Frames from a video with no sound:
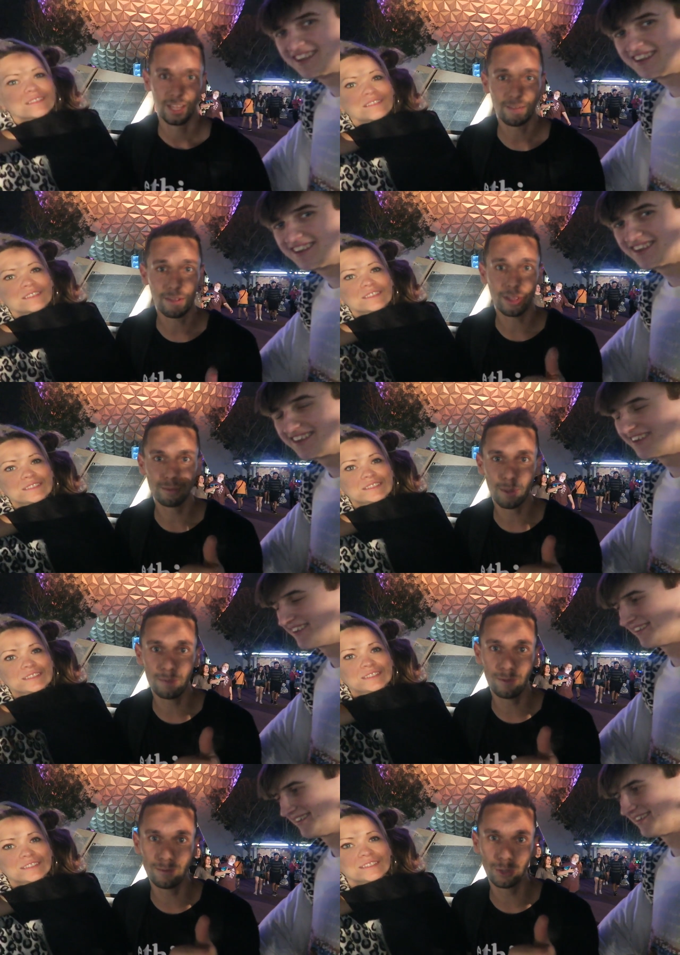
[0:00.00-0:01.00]
Speaker 1: Give it a thumbs up
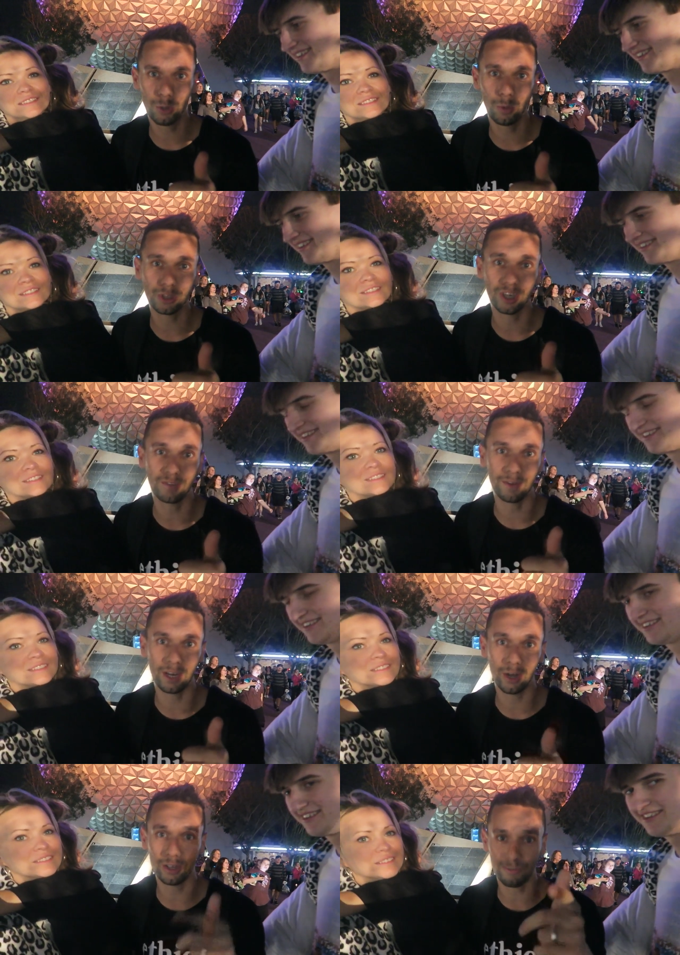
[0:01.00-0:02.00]
if you've enjoyed watching this
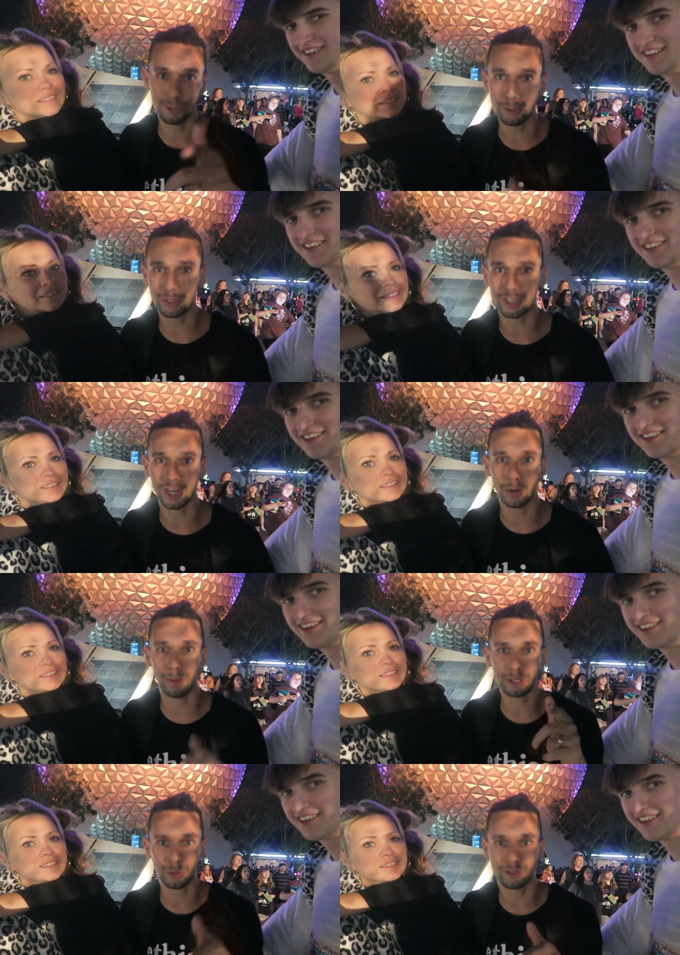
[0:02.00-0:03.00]
video, guys. If you're new to the channel,
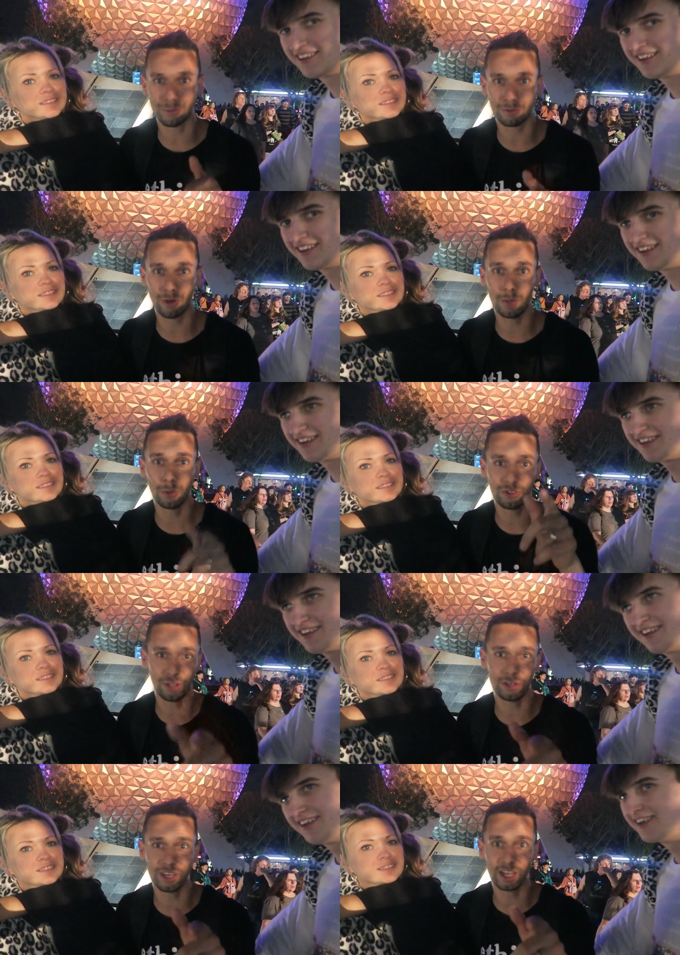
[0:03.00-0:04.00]
make sure you subscribe, and we'll
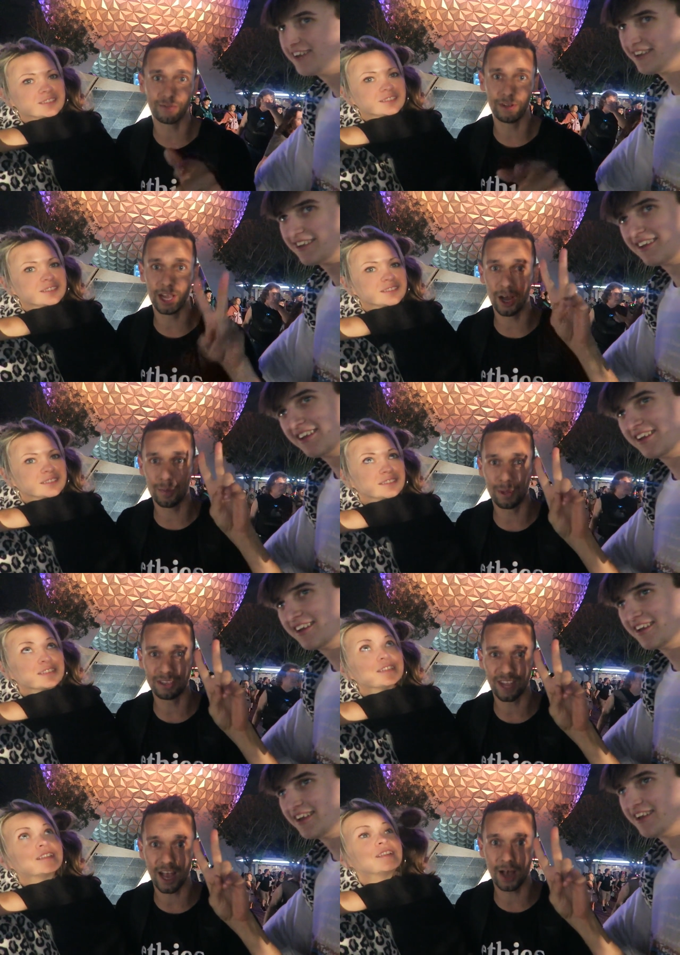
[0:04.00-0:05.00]
see you in the next video.
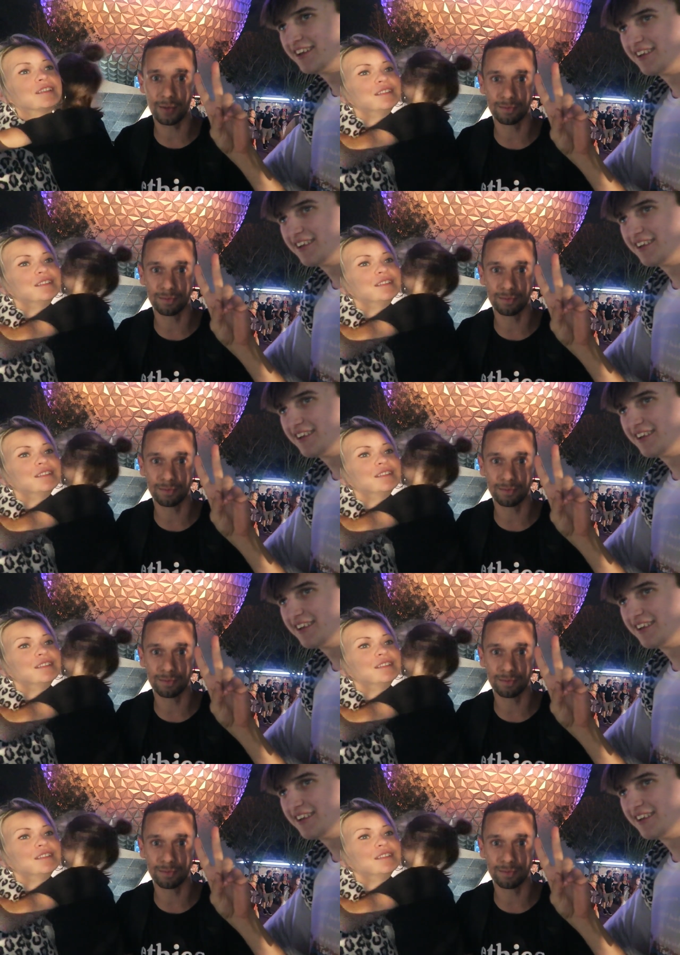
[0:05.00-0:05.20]
Peace out.